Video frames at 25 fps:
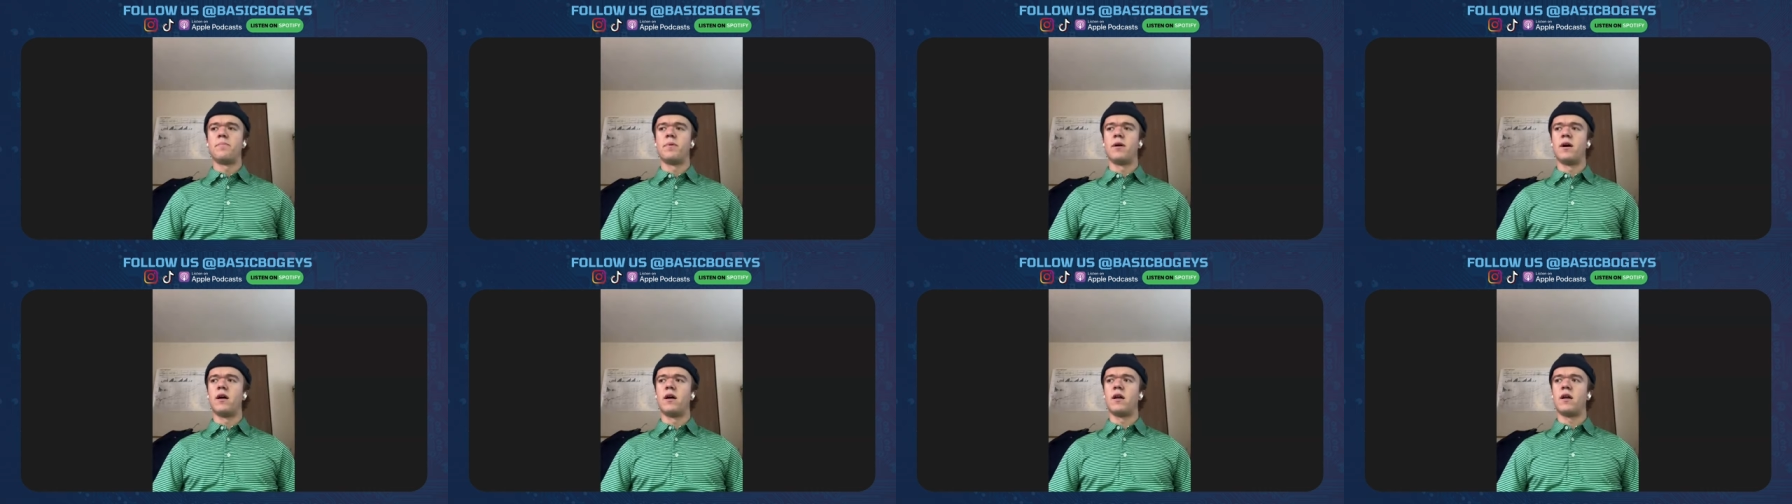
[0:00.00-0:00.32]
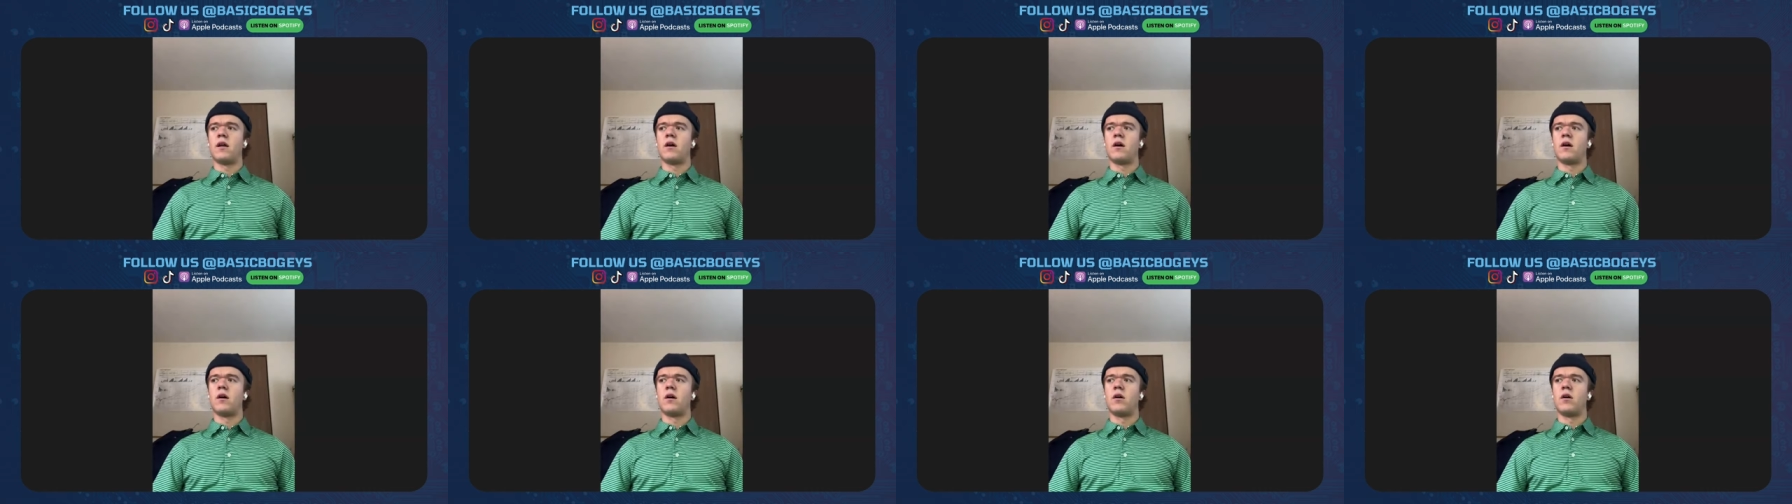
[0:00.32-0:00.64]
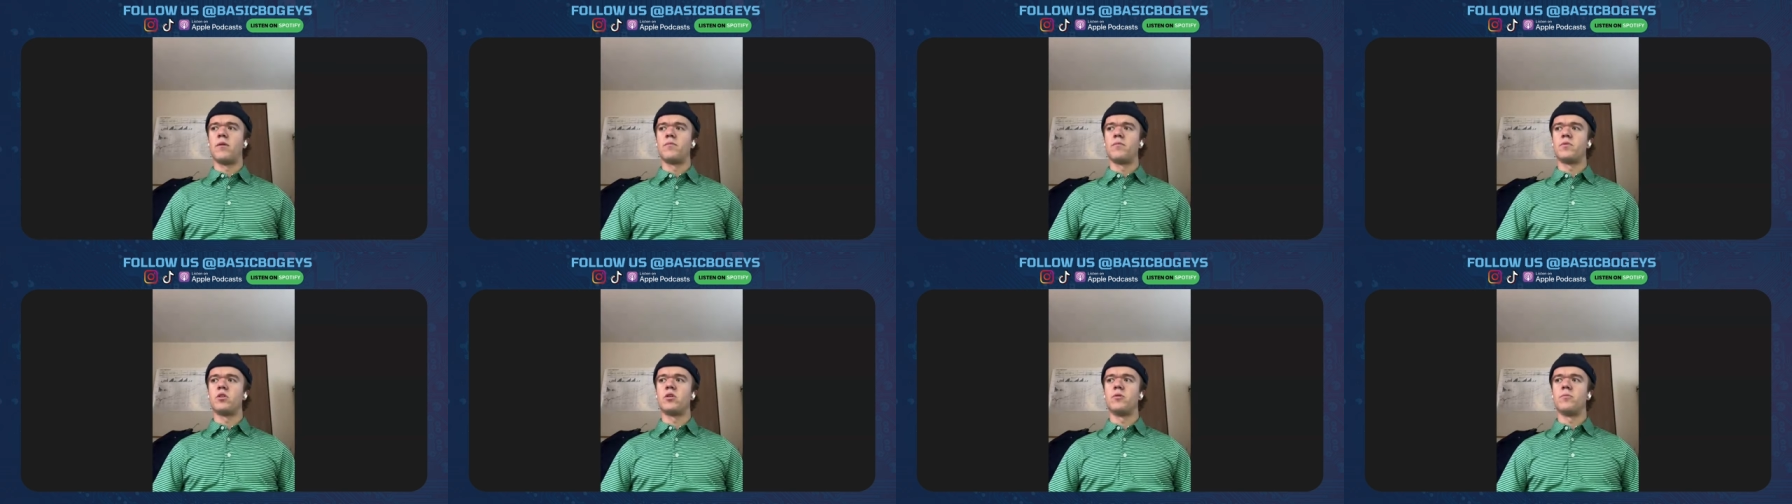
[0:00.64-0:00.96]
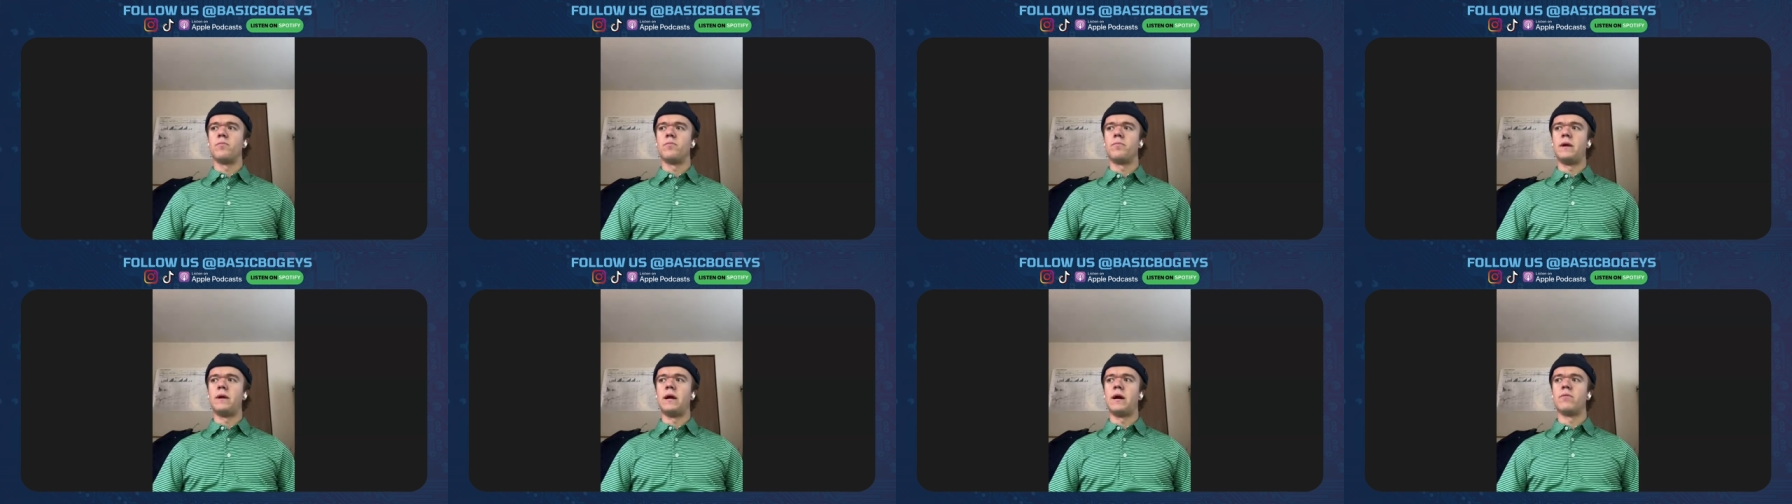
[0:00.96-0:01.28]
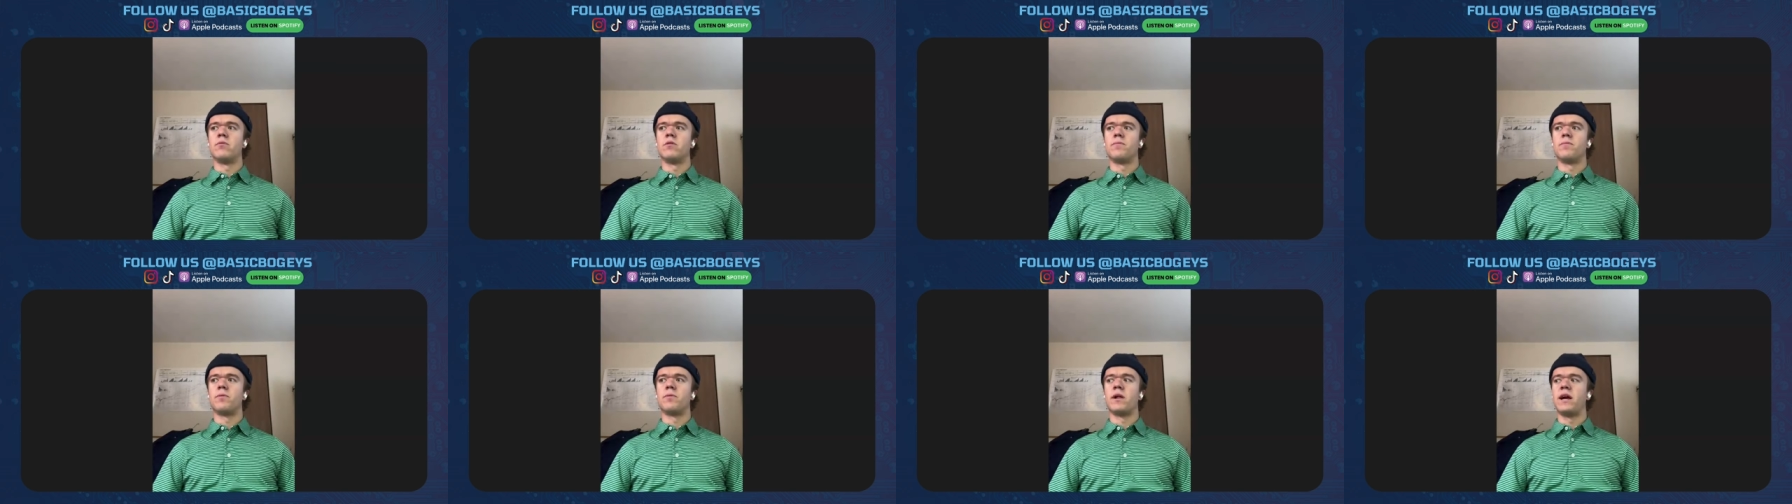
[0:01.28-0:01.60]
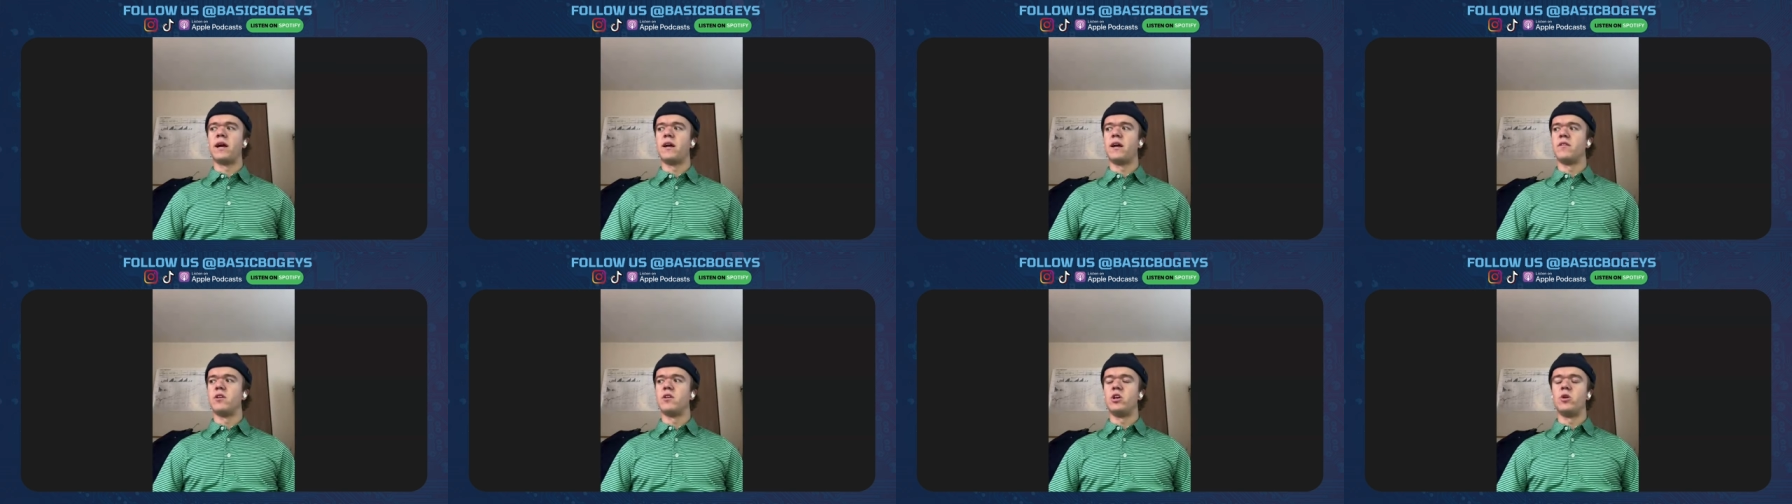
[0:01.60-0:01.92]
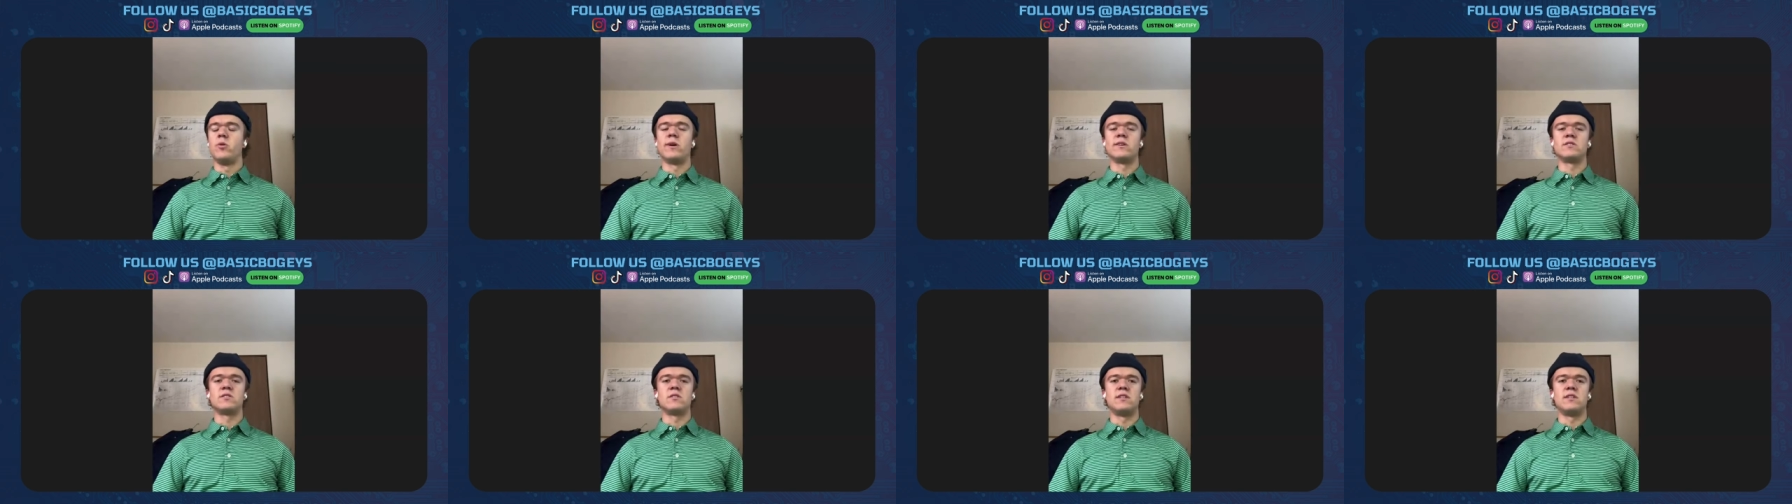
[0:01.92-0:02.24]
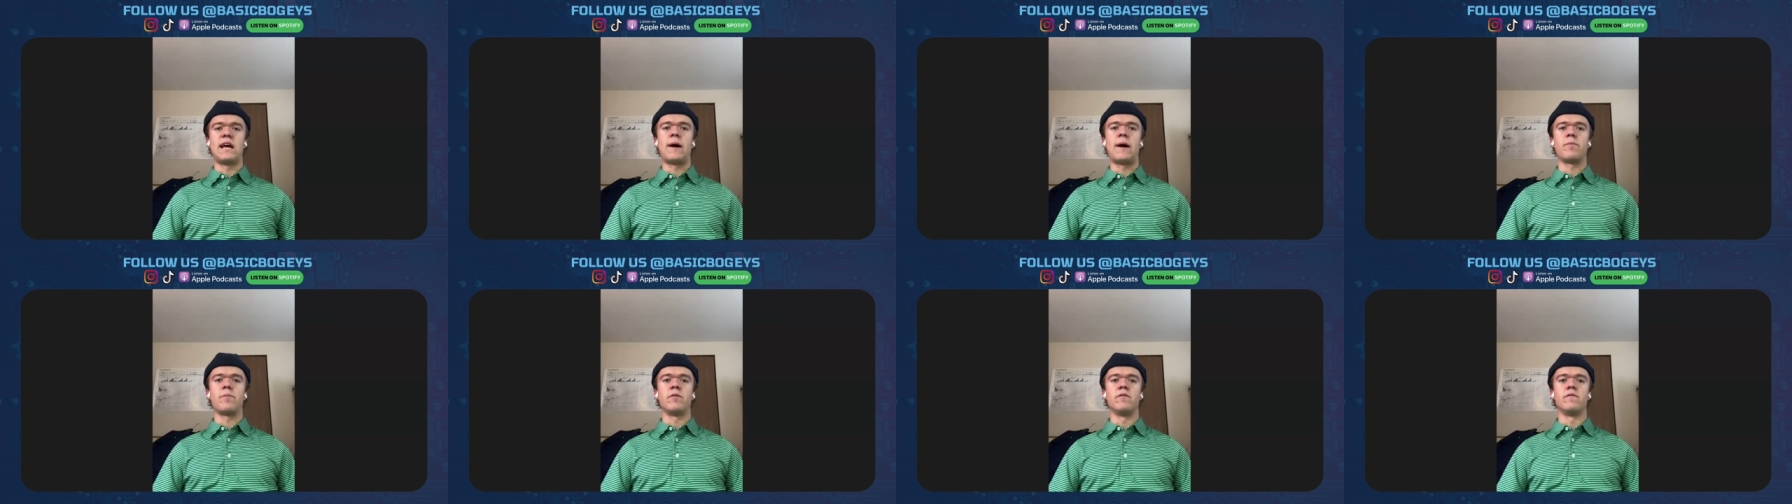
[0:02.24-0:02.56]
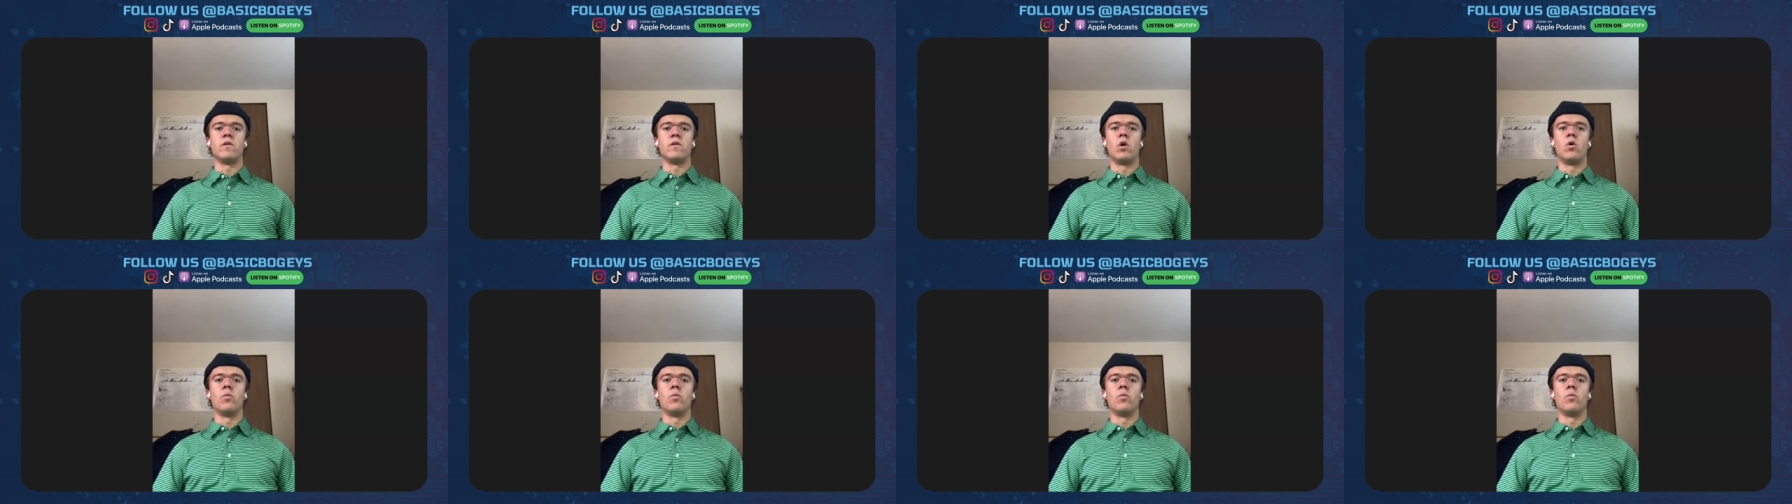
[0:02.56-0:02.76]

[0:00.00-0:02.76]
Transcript: but um, to be able to play in the us adaptive